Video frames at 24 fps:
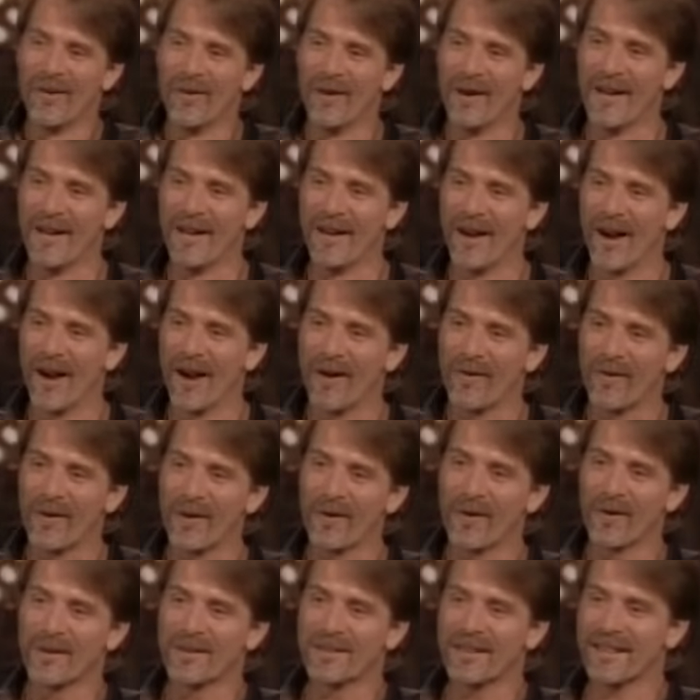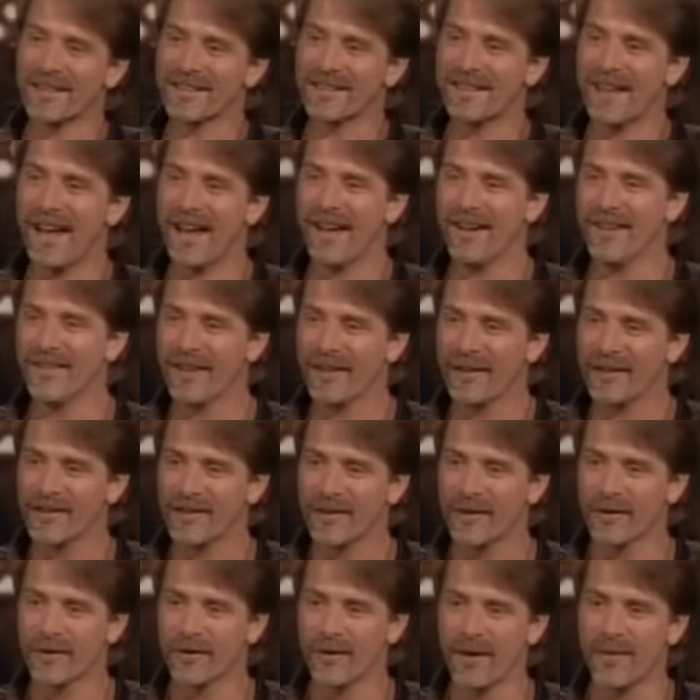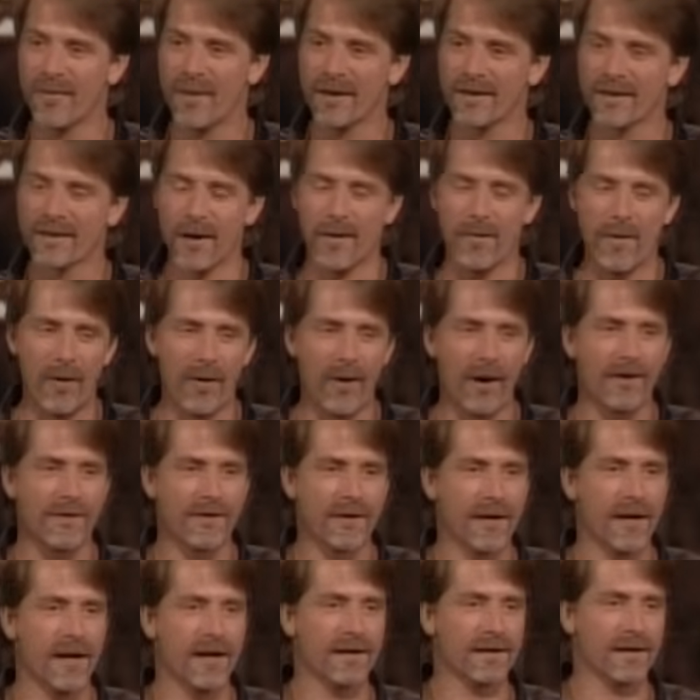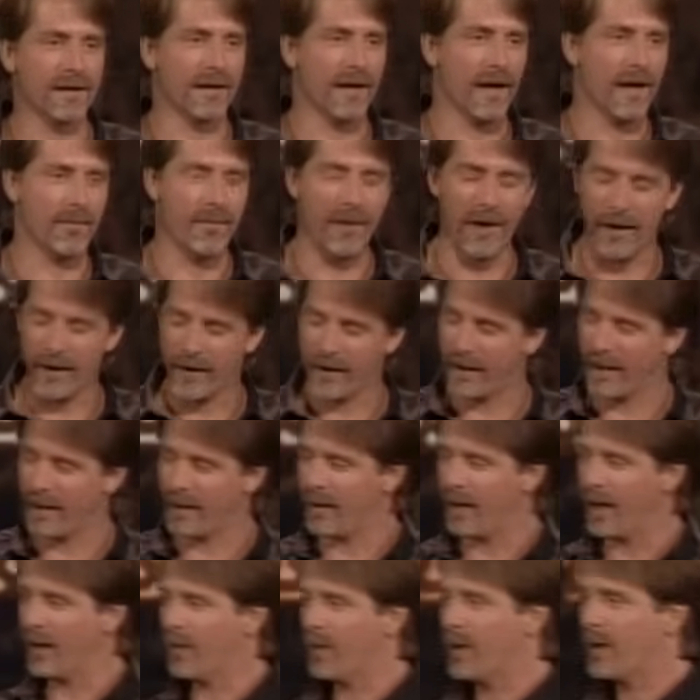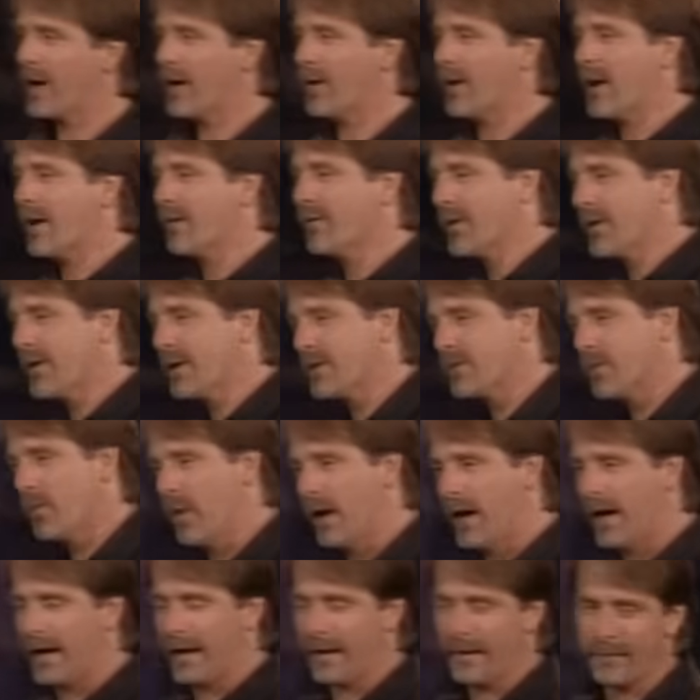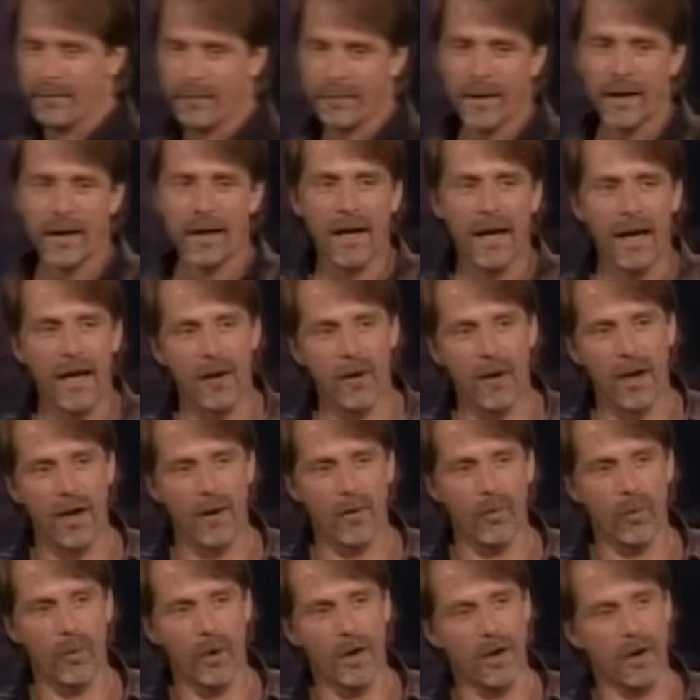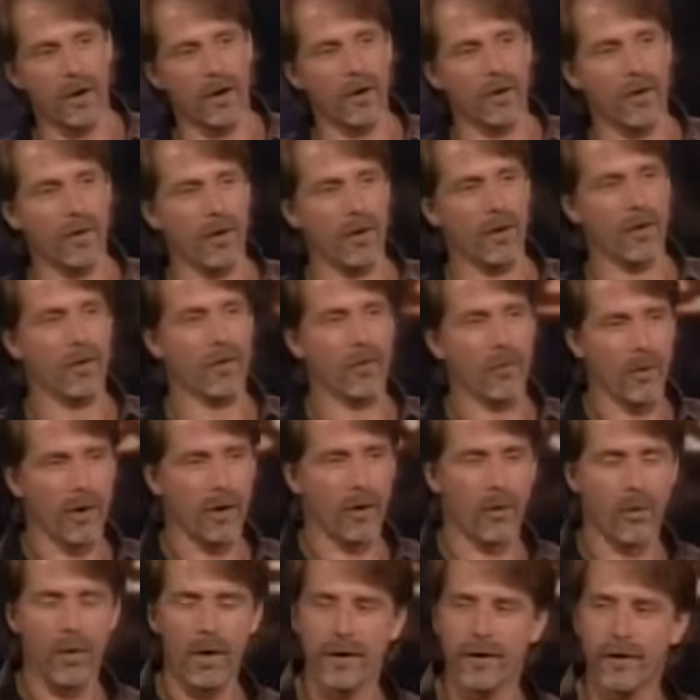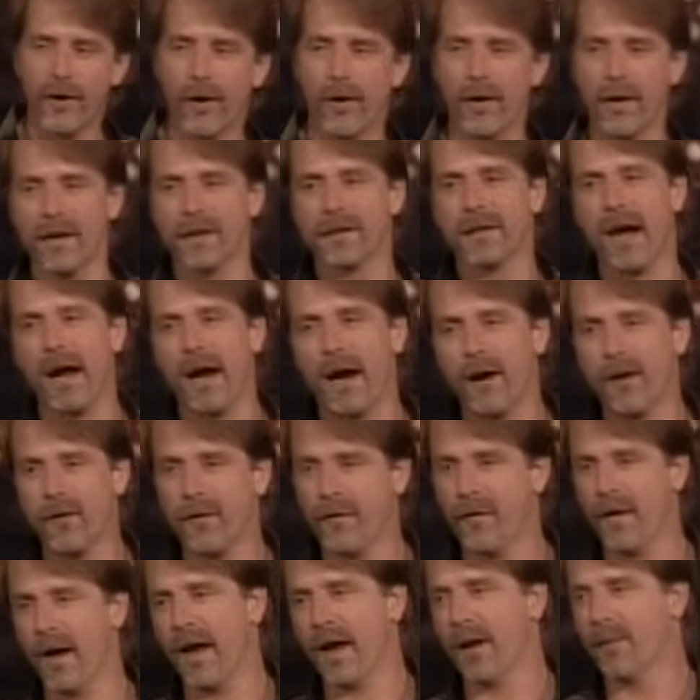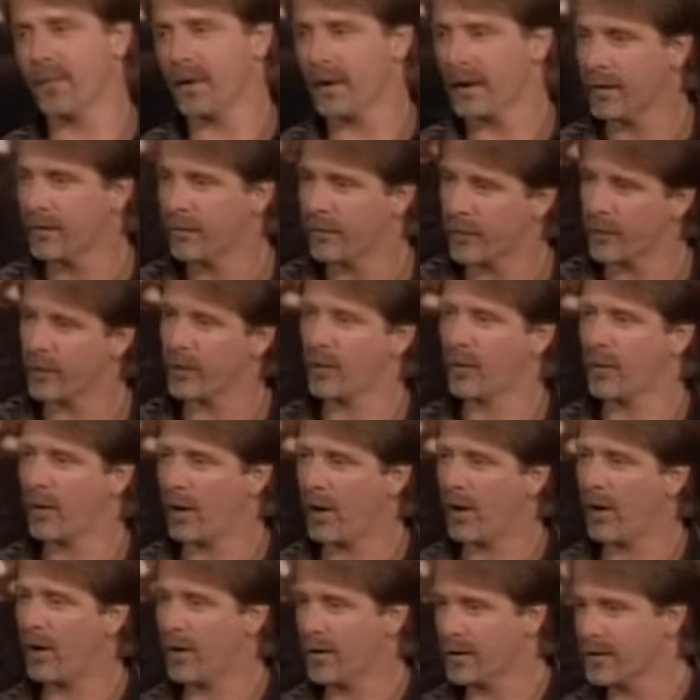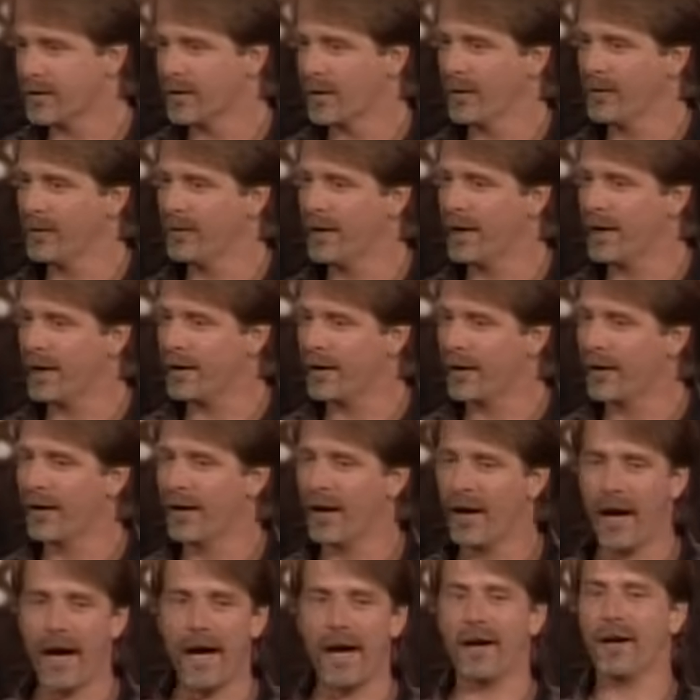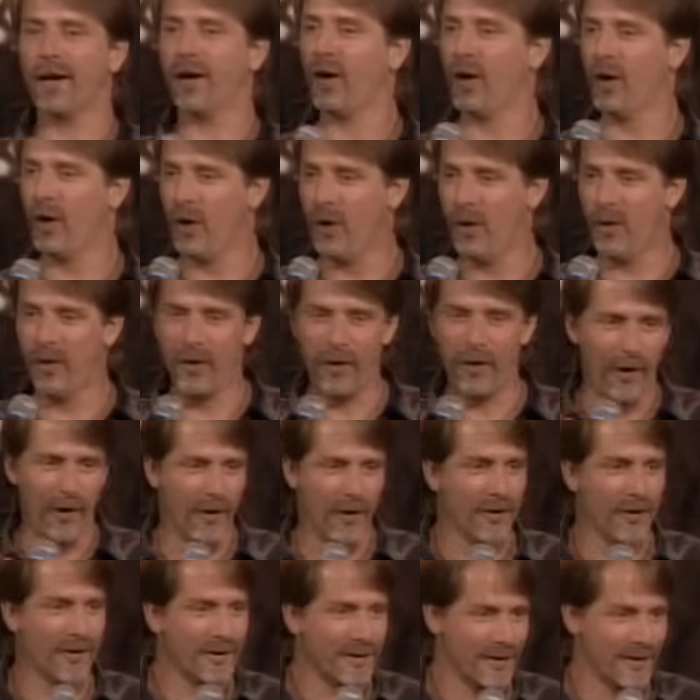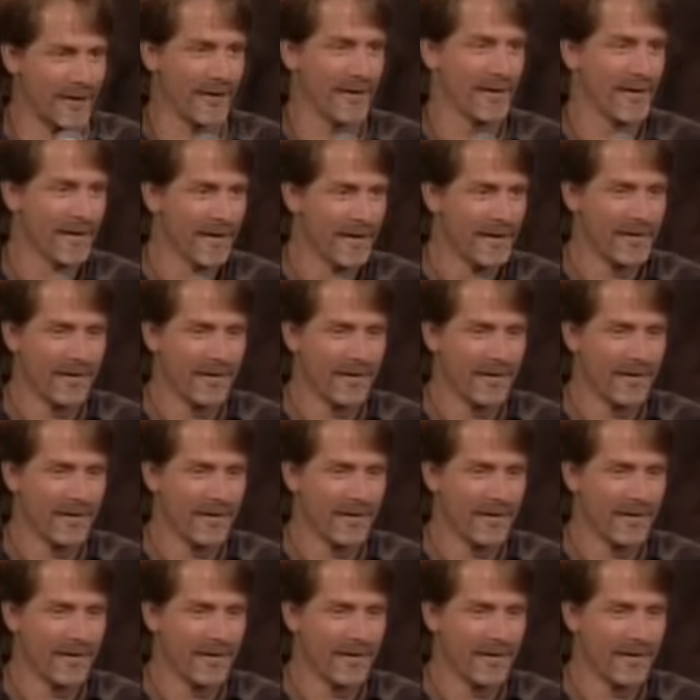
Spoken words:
We were just down there 2 or 3 months ago. My wife's cousin got married, and we go down for this wedding. And we are with her entire family for the rehearsal dinner at Hooters.